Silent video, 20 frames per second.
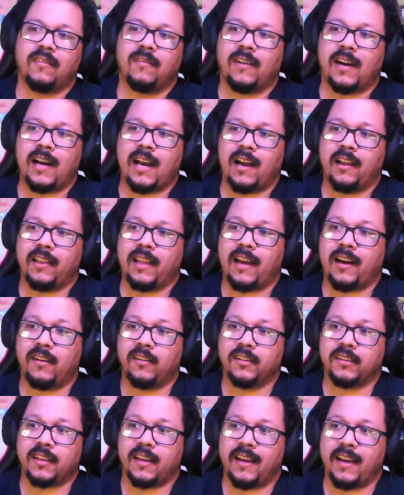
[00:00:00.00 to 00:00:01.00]
Wow, that
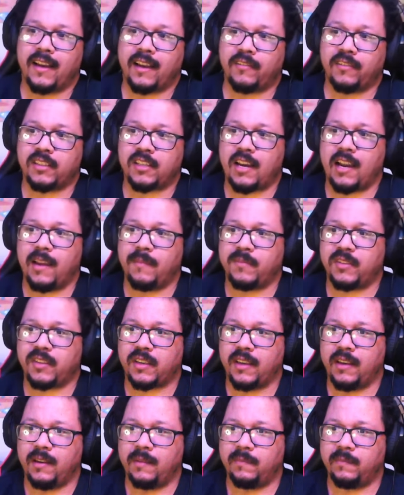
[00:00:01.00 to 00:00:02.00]
was a heck of a time
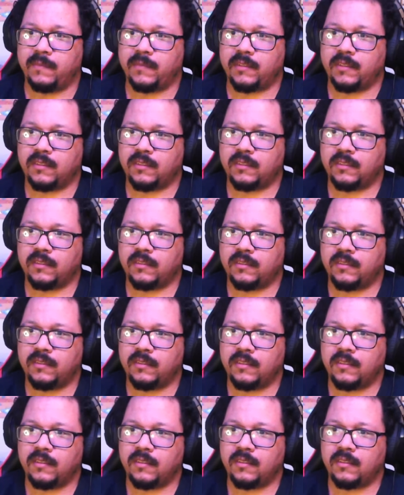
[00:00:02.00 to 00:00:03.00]
skip. Hold
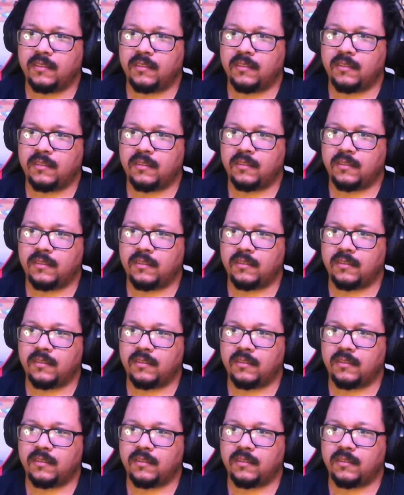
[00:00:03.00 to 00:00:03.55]
your fire!